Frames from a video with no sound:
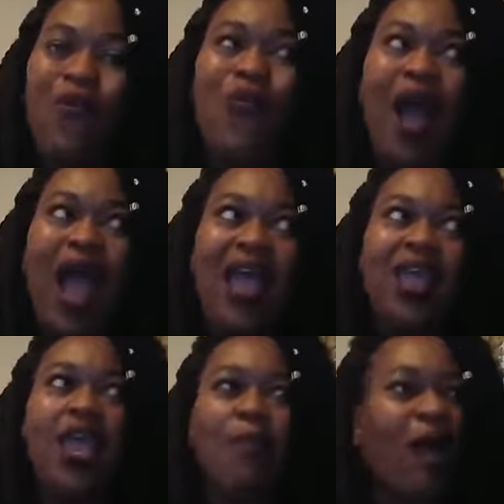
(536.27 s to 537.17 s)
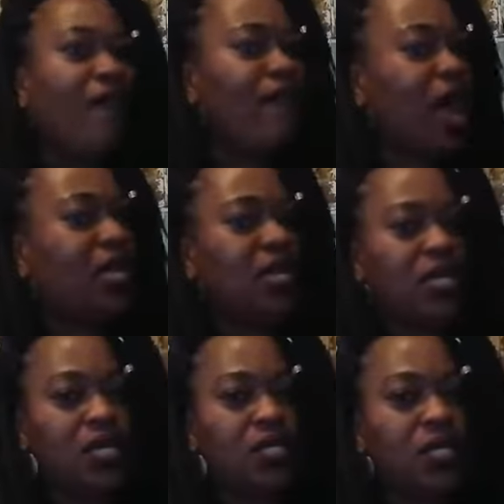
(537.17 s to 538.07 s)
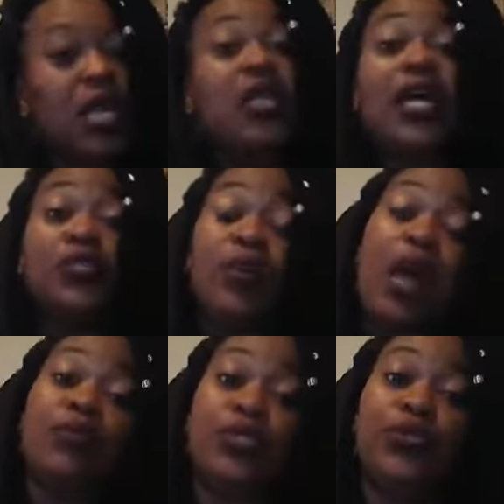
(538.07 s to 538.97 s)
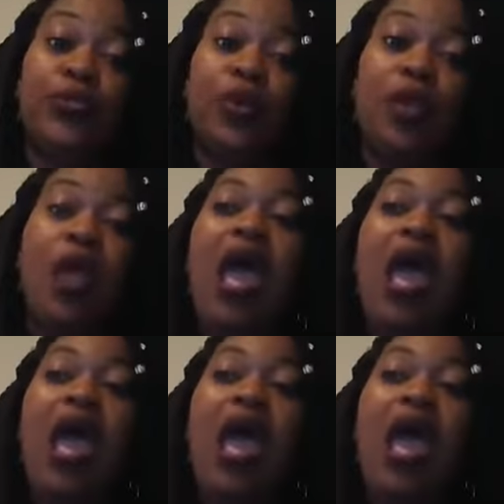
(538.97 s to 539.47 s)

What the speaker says: why am I fighting this? And that's what I was doing.